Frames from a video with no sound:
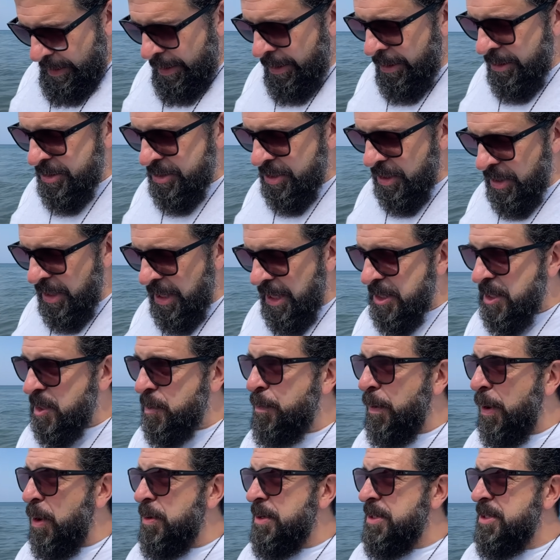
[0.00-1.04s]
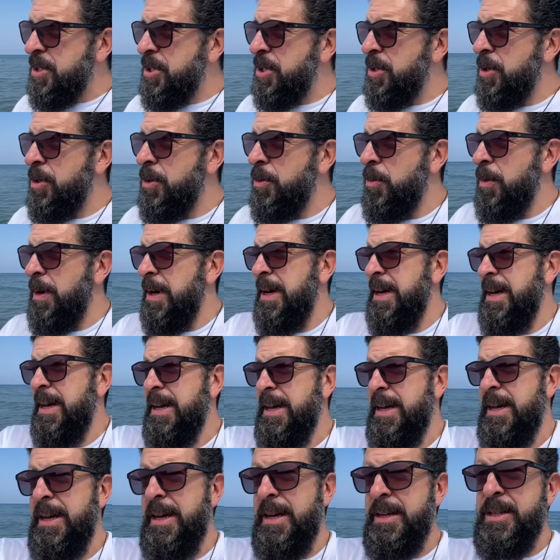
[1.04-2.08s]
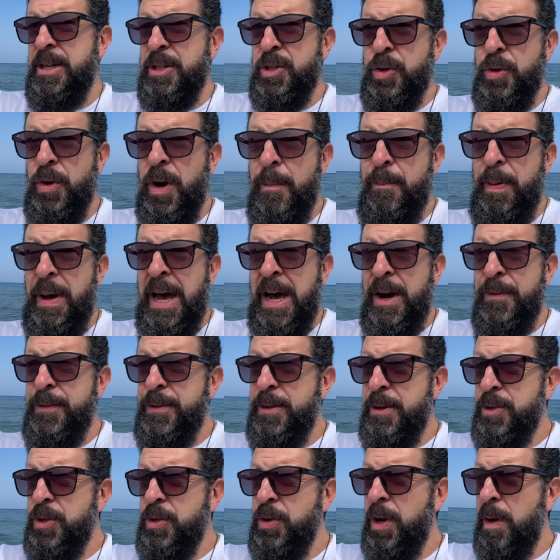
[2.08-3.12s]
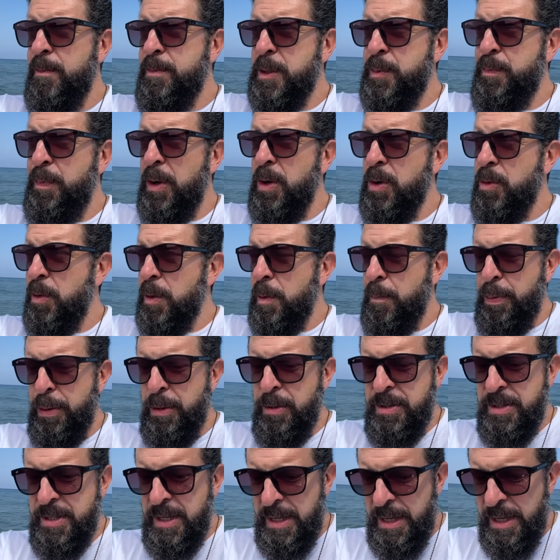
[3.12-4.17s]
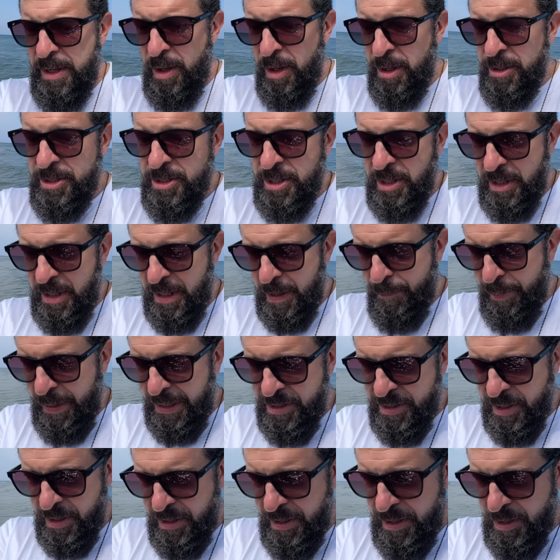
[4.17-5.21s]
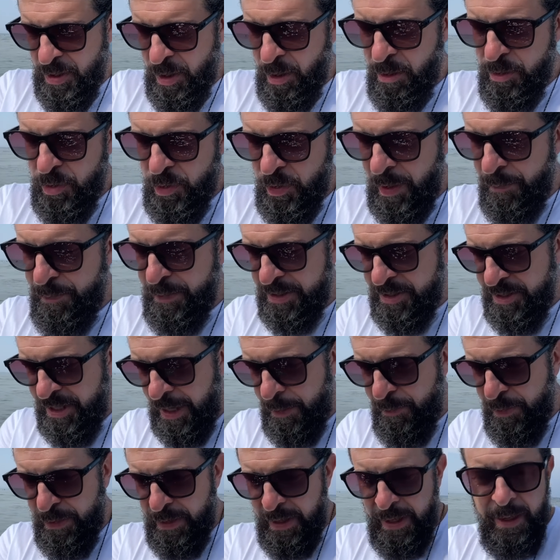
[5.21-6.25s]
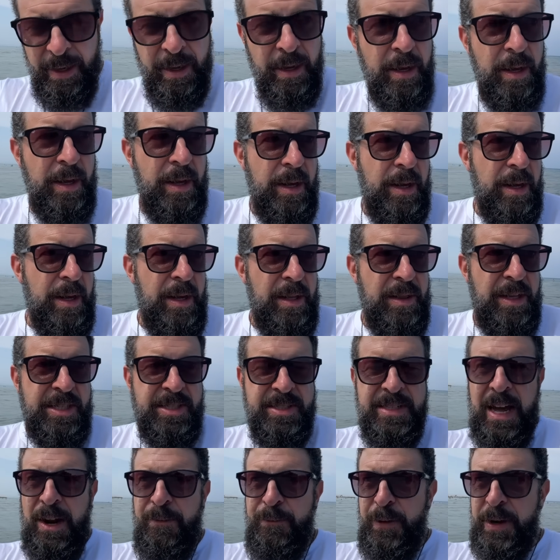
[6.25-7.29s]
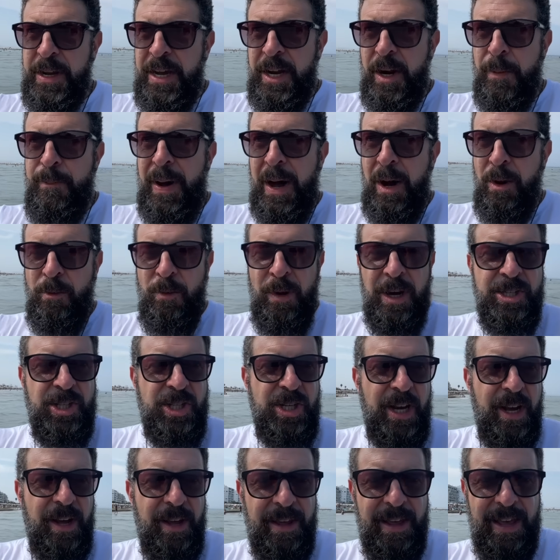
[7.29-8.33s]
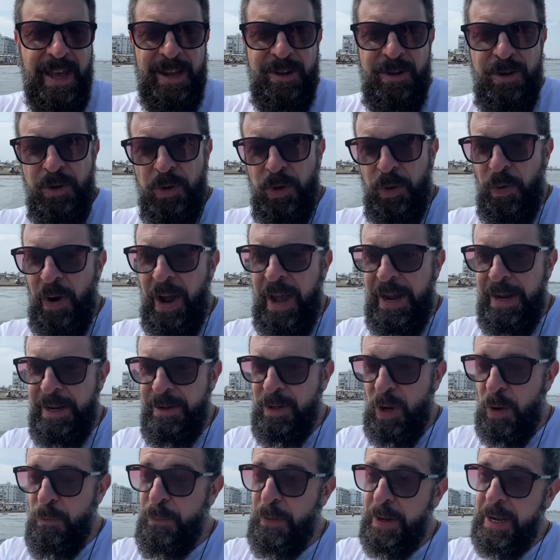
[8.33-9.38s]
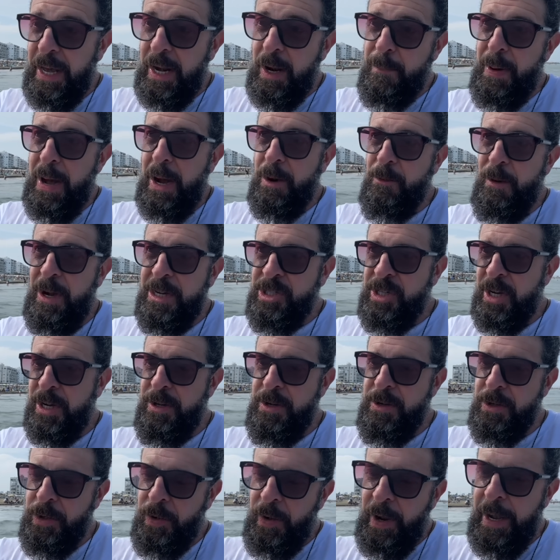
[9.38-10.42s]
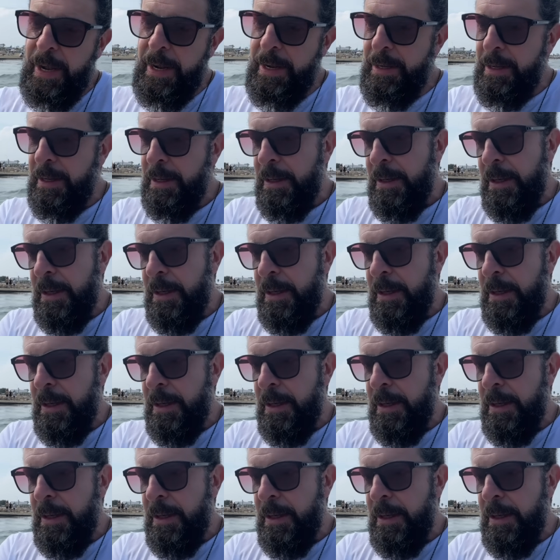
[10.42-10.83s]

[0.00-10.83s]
Ursula spoke to Trump after Trump spoke with Putin, and Ursula basically told Trump the same thing. Let's not forget about Russia and Ukraine. Don't forget about Russia and Ukraine.